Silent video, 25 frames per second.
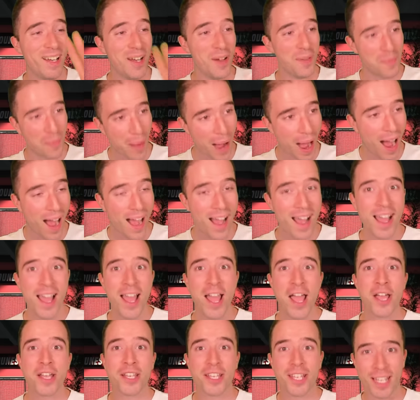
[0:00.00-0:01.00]

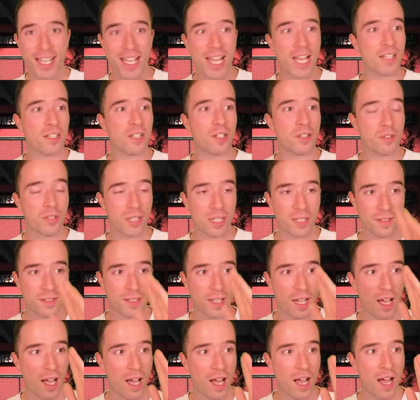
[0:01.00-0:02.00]
But you get the gist.
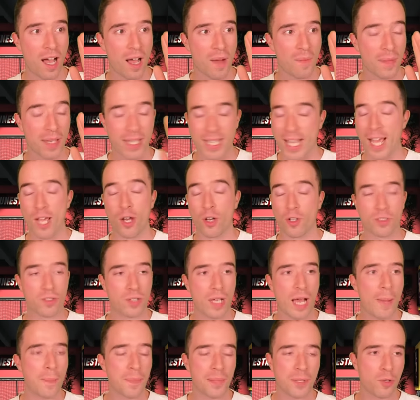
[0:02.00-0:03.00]
Chaos.
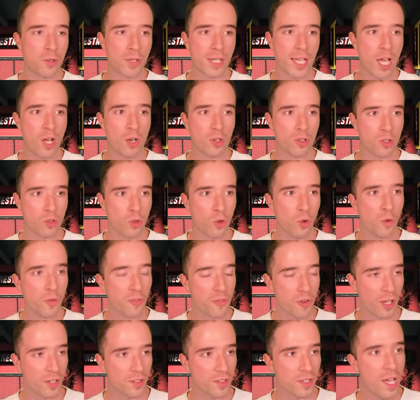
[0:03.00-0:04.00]
Absolute chaos on all
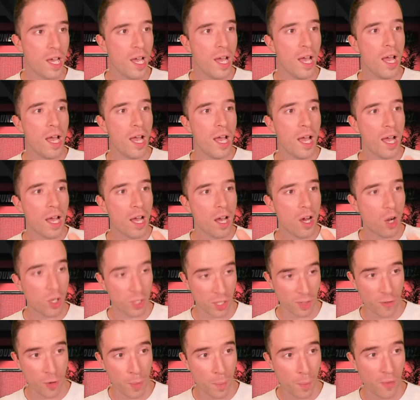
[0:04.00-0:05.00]
fronts. On the
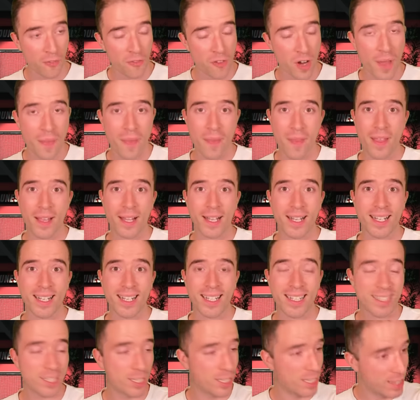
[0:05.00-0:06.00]
football front,
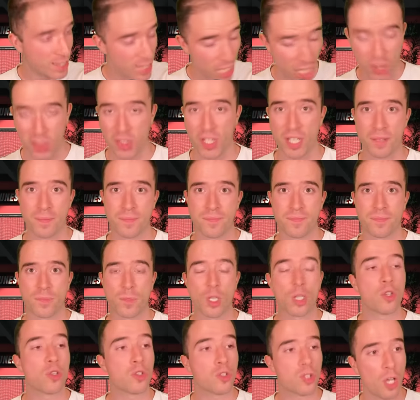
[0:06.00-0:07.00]
nothing.
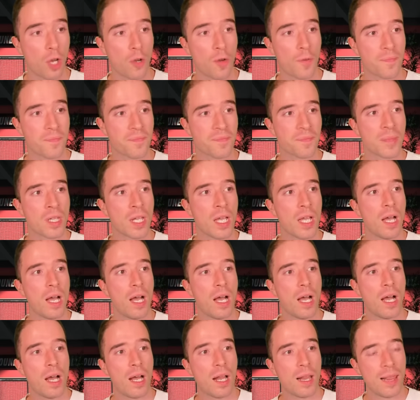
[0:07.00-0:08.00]
So,
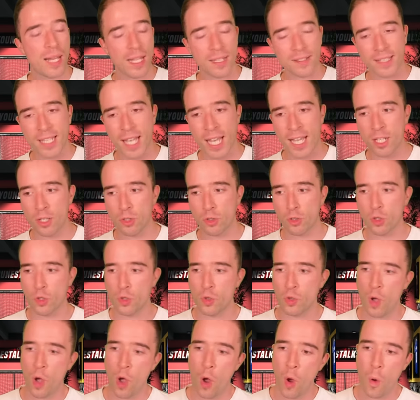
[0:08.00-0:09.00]
let's get
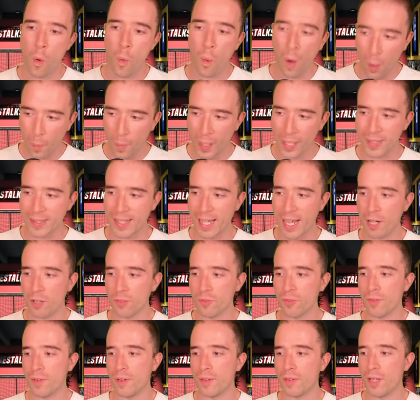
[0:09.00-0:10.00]
into what went
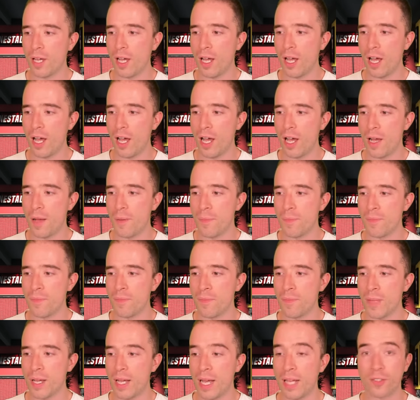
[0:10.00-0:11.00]
down
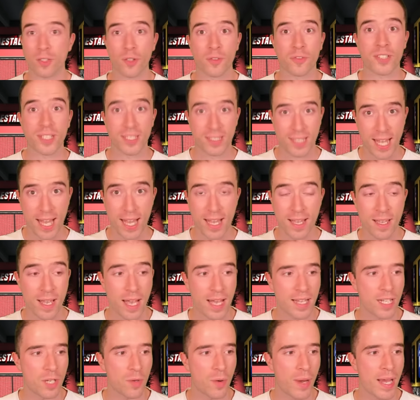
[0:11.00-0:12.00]
as of today,
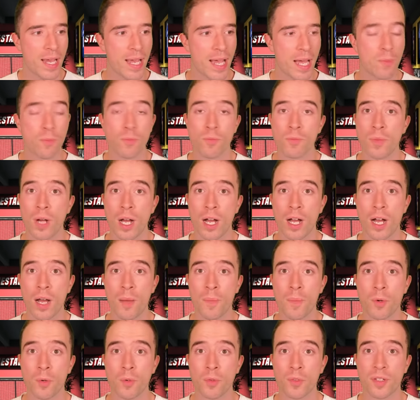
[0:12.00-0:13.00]
anyway, and
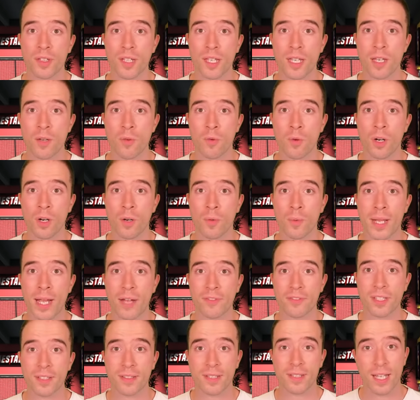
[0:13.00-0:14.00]
we'll see what we have
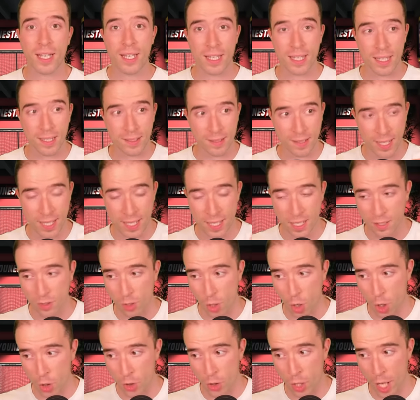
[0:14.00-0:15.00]
to say. Here's the latest
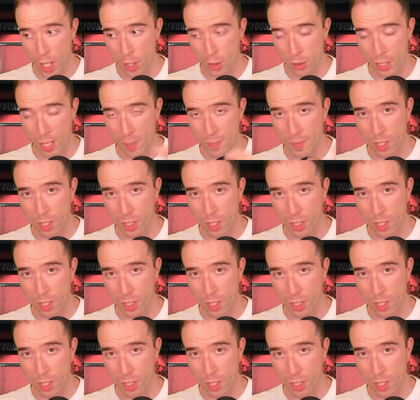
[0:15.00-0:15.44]
on Xabi